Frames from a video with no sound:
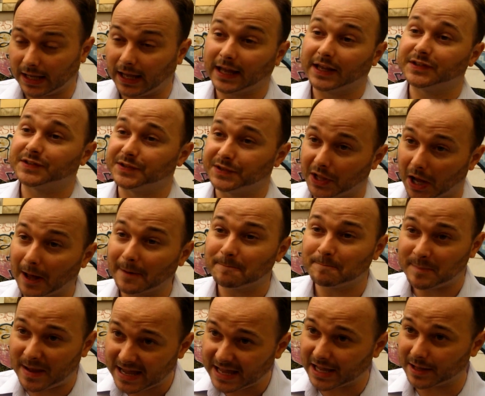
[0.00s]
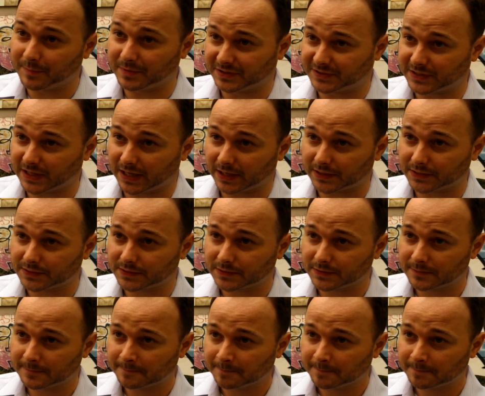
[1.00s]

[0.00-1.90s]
is not making mistakes.